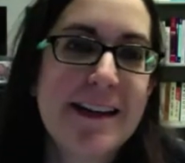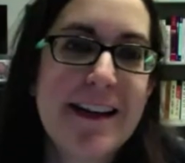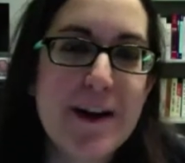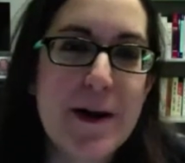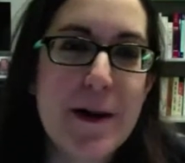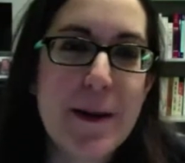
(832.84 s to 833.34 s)

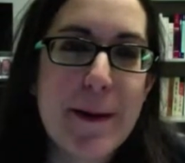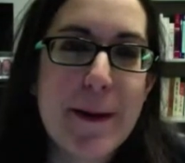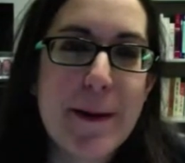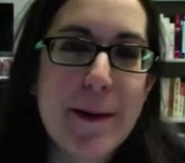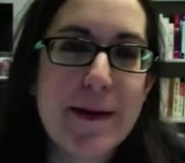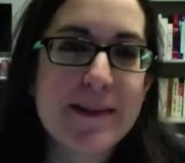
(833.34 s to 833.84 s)

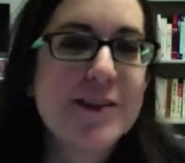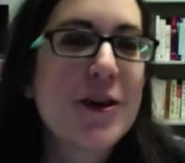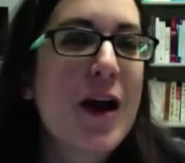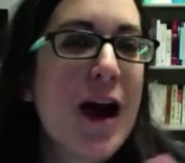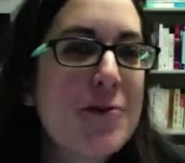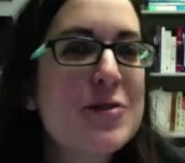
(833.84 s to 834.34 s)
And so
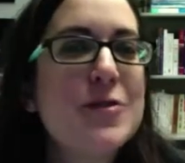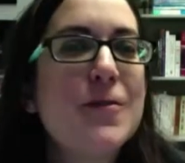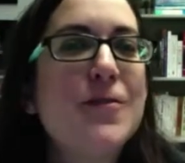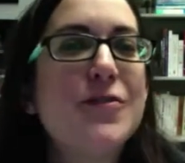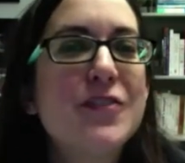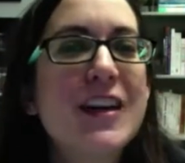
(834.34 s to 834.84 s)
how would you
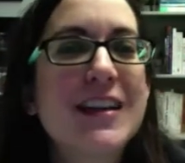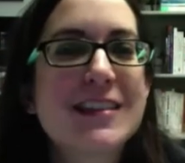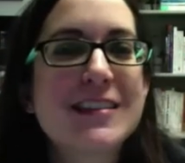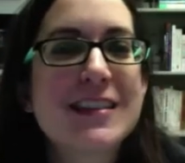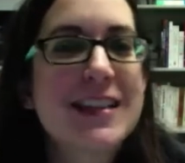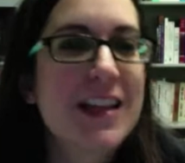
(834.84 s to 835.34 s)

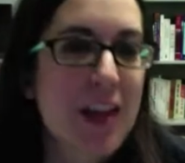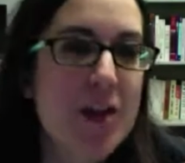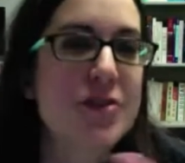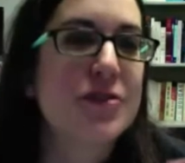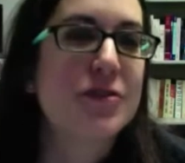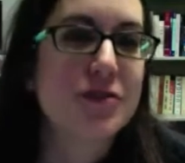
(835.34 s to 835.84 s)
fix the
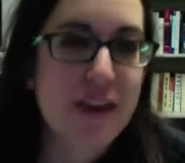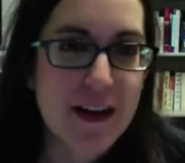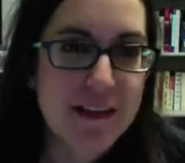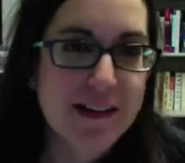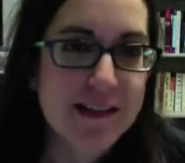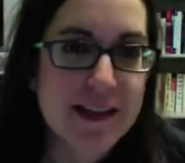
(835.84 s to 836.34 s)
logical
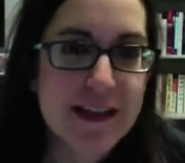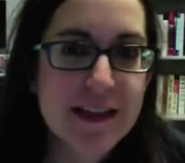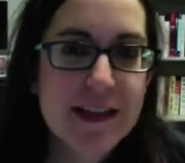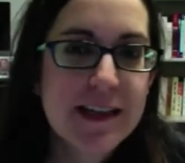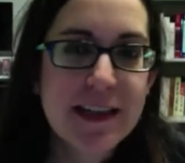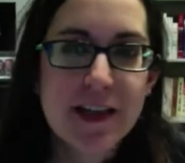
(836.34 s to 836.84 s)
fallacy?
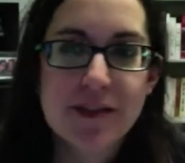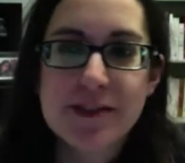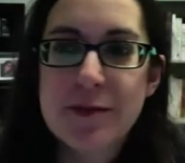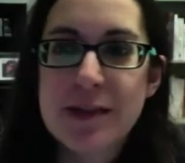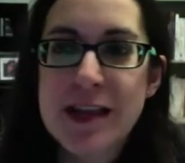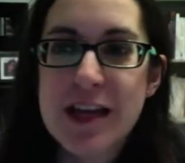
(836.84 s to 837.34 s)

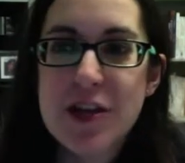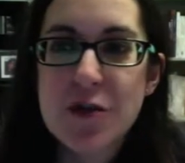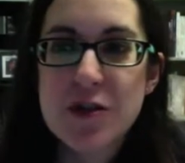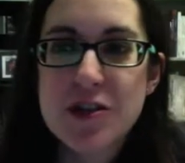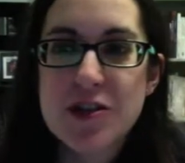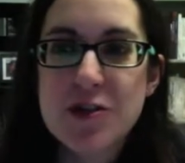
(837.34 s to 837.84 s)
Something that you
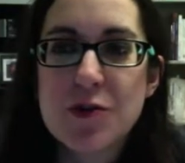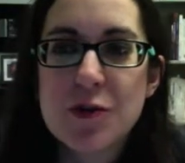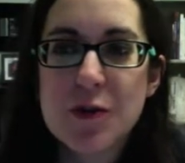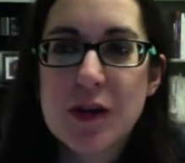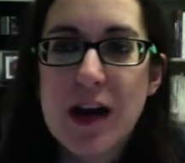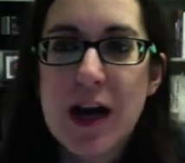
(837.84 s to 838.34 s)
could
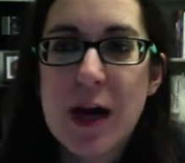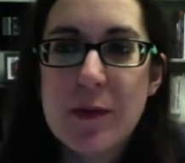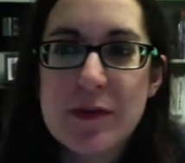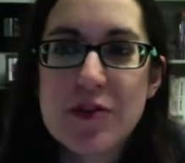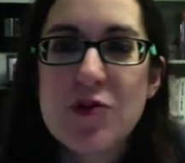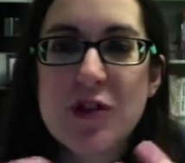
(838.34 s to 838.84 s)
do,
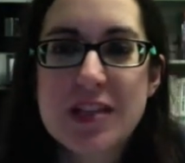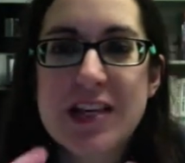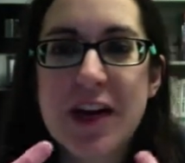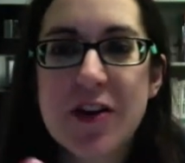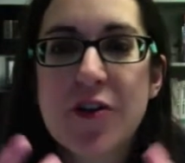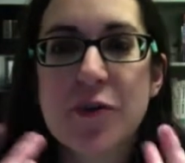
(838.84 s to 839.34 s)
you could
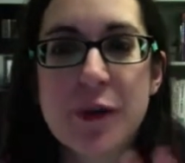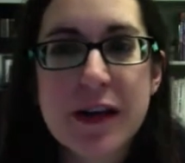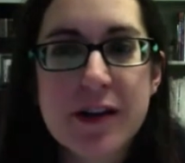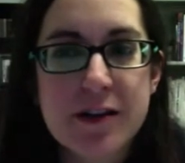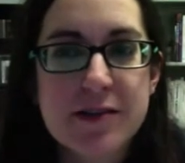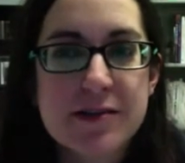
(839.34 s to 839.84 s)
tell your
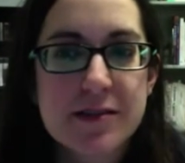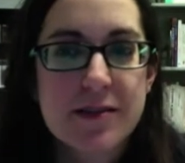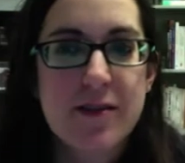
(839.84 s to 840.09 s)
readers